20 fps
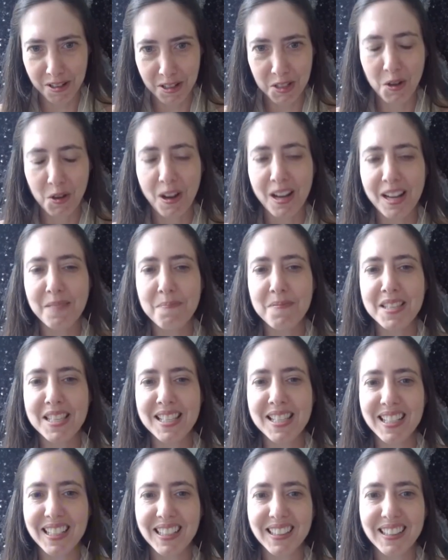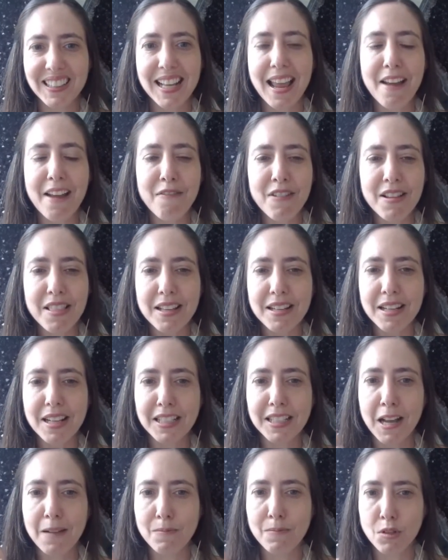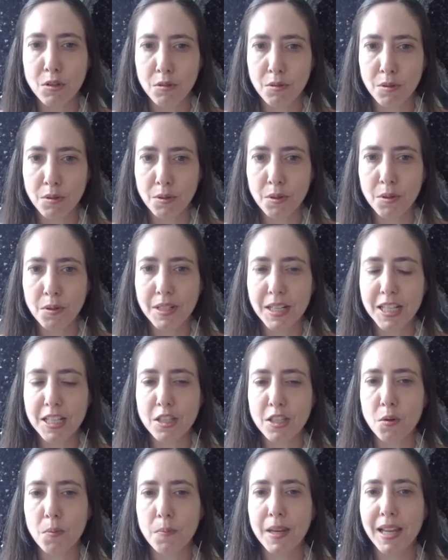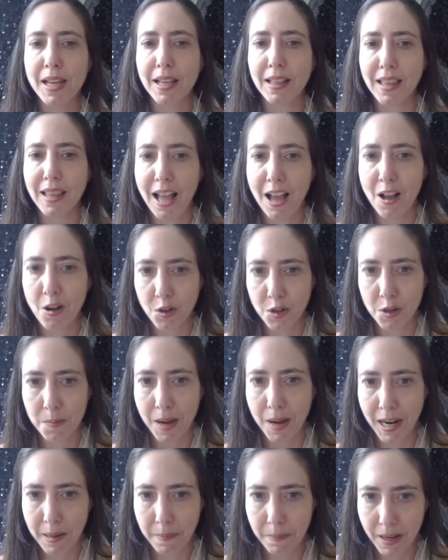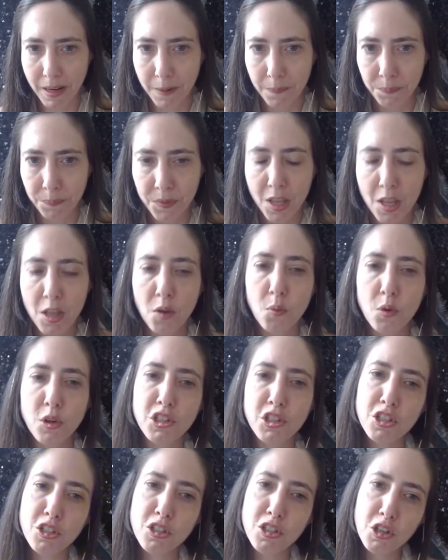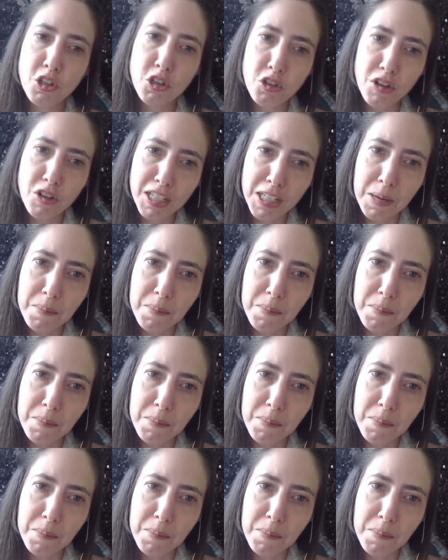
So I'm still, everything that comes through needs to be allowed by me, which is the tricky